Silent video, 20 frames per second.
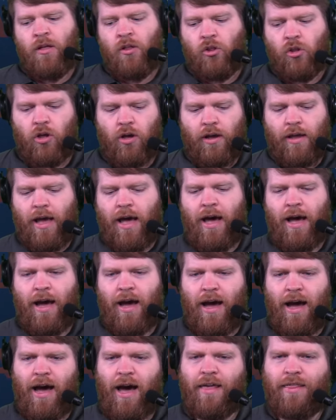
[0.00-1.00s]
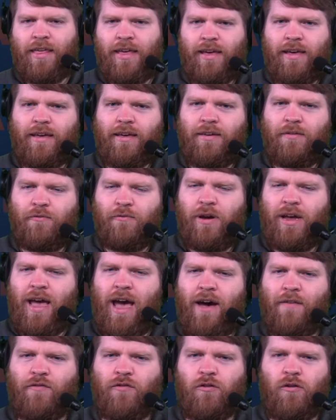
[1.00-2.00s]
look, I, I think we
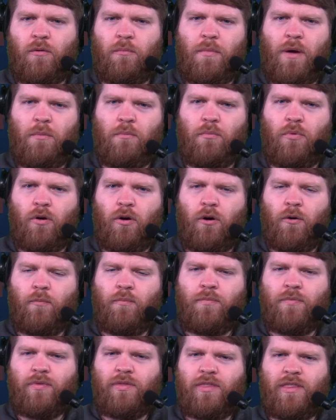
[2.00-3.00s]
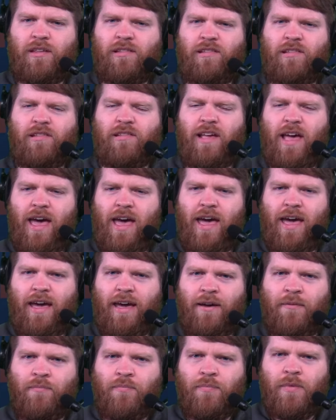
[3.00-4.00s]
have to remember this is
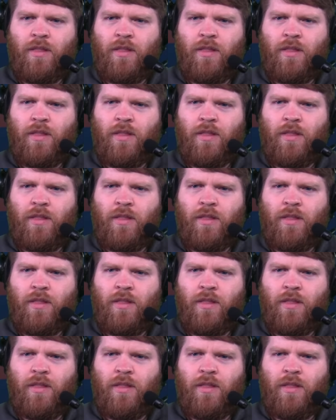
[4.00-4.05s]
a